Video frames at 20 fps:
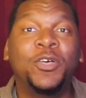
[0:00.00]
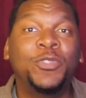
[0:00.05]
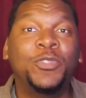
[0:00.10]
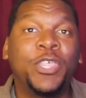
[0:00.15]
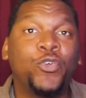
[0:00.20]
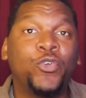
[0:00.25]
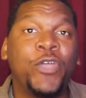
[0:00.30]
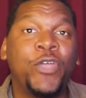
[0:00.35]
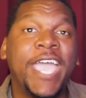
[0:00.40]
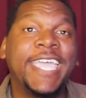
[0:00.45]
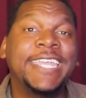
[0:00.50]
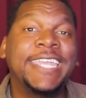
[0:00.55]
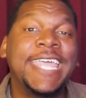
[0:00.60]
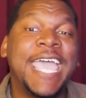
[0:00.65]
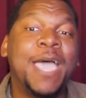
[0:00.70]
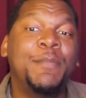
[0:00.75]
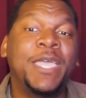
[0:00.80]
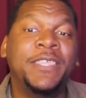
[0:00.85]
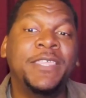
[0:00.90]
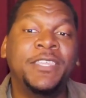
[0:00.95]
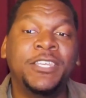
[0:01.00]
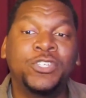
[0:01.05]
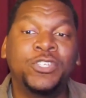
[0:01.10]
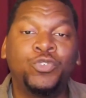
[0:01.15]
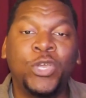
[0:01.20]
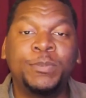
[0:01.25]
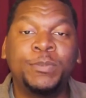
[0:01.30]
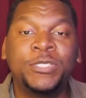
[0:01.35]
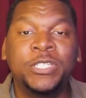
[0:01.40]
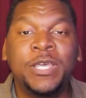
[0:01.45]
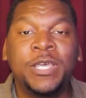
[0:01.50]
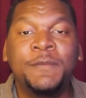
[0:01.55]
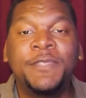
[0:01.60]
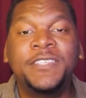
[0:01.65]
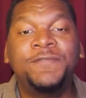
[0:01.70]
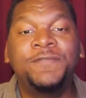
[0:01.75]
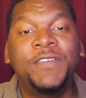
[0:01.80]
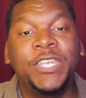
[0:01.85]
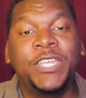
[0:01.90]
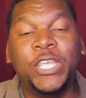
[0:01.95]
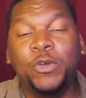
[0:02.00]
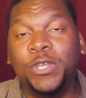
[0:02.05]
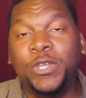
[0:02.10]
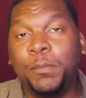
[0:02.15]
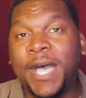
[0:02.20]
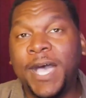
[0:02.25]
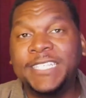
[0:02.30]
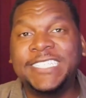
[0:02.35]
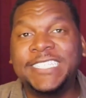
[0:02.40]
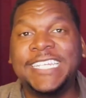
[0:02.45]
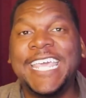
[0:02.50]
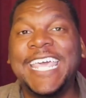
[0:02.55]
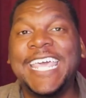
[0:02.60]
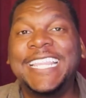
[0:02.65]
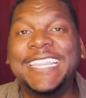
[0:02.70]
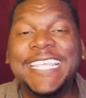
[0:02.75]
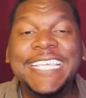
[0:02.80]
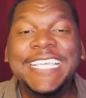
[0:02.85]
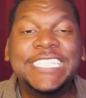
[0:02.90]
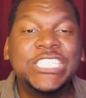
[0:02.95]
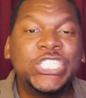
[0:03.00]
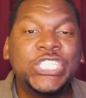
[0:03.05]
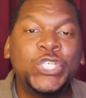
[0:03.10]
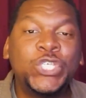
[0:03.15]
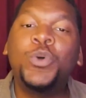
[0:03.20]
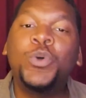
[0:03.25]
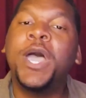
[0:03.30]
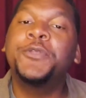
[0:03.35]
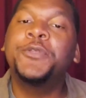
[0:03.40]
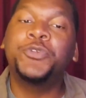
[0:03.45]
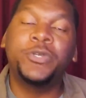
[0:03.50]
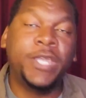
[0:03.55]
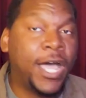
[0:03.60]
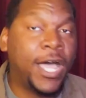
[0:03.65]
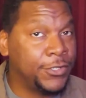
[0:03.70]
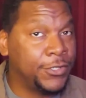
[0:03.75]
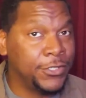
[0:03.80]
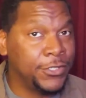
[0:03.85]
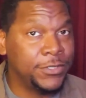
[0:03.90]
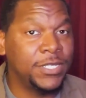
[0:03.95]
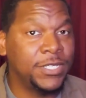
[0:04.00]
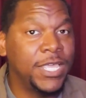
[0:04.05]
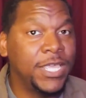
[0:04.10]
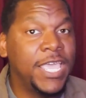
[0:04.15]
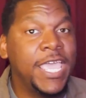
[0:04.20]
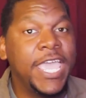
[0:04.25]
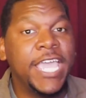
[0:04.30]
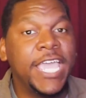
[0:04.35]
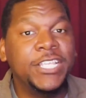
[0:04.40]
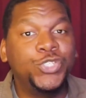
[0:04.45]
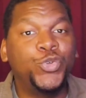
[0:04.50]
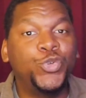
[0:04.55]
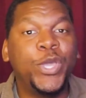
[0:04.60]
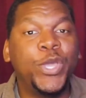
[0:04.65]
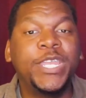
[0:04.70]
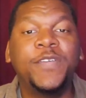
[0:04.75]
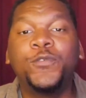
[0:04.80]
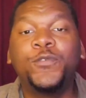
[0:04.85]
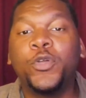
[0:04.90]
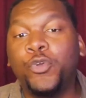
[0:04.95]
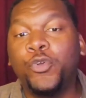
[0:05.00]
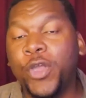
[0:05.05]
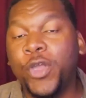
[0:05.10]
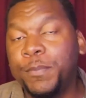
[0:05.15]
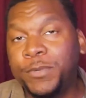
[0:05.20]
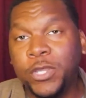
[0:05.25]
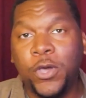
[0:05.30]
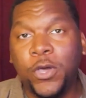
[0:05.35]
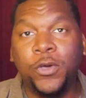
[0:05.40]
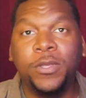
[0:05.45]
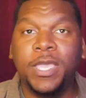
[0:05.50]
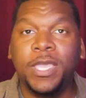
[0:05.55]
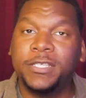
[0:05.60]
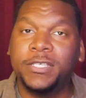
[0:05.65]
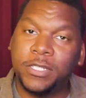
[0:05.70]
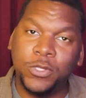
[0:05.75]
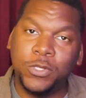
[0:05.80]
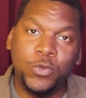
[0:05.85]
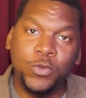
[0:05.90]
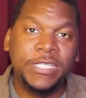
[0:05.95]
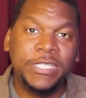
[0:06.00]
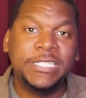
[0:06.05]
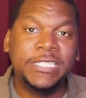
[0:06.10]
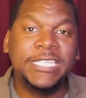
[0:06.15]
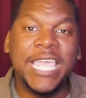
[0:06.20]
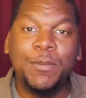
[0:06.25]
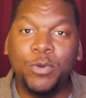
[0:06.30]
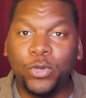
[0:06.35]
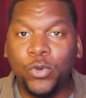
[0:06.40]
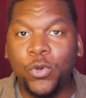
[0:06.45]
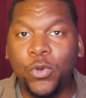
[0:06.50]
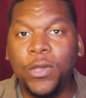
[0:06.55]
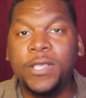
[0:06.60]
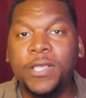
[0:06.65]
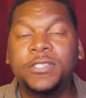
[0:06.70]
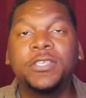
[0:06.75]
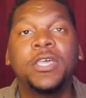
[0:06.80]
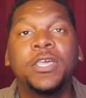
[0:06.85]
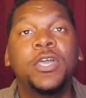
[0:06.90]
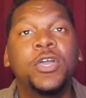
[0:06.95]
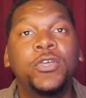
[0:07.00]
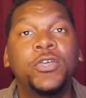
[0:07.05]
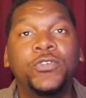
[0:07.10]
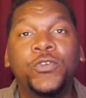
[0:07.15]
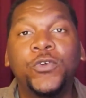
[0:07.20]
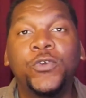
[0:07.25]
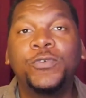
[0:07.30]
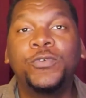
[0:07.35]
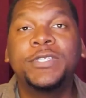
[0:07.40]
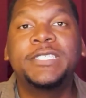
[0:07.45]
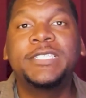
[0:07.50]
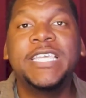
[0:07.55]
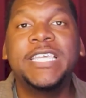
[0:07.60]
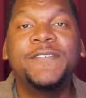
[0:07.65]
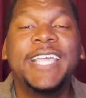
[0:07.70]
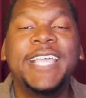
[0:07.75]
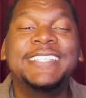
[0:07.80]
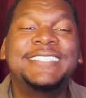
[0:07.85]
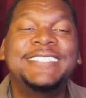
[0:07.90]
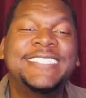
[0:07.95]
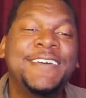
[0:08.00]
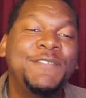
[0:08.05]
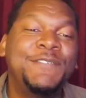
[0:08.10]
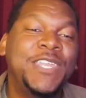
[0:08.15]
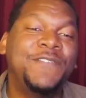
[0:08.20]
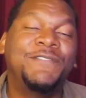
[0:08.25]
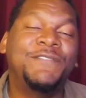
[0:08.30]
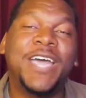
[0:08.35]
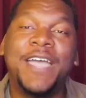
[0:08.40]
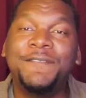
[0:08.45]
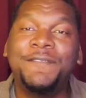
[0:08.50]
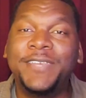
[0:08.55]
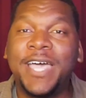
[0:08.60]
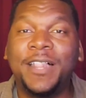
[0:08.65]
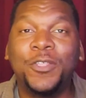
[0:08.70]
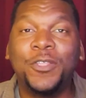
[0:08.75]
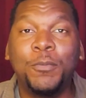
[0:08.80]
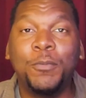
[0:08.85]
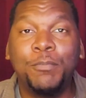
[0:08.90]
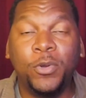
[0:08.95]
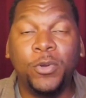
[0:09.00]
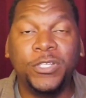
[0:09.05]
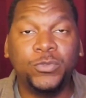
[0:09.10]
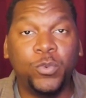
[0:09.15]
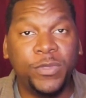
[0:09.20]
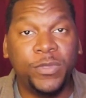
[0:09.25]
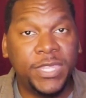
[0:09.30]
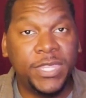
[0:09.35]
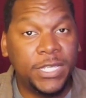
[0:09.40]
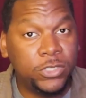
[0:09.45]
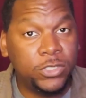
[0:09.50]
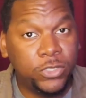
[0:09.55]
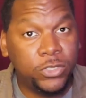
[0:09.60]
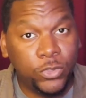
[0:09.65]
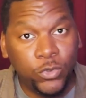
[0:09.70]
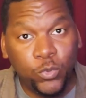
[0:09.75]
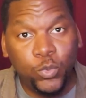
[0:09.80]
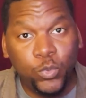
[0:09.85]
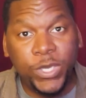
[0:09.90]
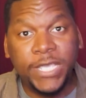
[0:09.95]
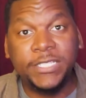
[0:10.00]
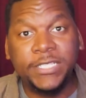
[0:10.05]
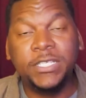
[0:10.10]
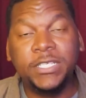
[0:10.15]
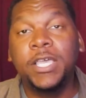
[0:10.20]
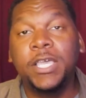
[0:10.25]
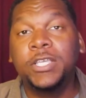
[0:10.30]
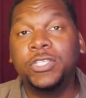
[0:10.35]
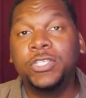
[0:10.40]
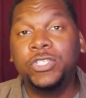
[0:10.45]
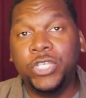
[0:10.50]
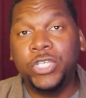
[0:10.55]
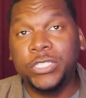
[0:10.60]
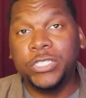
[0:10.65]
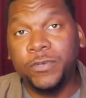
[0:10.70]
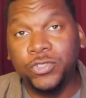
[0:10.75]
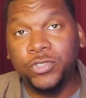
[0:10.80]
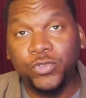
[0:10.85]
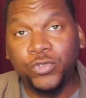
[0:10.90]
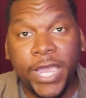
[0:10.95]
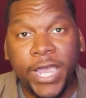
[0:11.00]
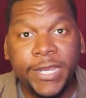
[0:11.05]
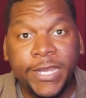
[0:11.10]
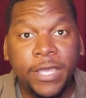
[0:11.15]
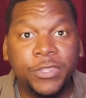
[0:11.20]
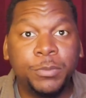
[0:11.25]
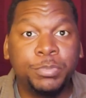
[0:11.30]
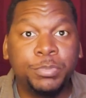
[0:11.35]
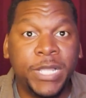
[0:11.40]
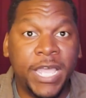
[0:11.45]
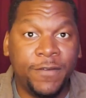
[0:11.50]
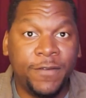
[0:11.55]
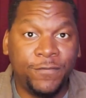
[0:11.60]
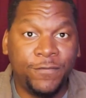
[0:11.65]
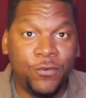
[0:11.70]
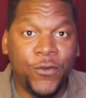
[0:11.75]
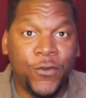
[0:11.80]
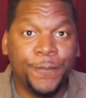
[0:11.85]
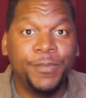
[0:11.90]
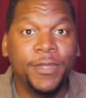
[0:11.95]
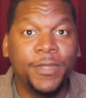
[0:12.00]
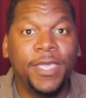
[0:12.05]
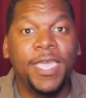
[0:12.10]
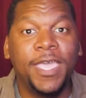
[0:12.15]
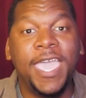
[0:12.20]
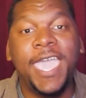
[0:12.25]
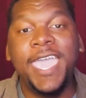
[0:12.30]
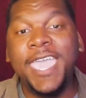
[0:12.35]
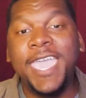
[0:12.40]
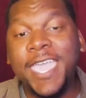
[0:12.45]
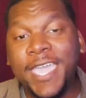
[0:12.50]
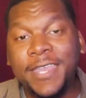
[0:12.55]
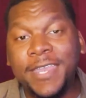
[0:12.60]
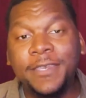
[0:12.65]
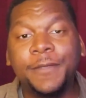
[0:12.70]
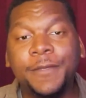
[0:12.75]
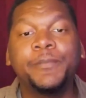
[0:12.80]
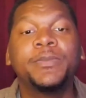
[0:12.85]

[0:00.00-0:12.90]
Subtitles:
the Kraken app in the description of this video, deposit at least $200 and trade it for crypto, excluding stablecoins, you'll receive a $75 bonus within 2 weeks just for trying out the platform. And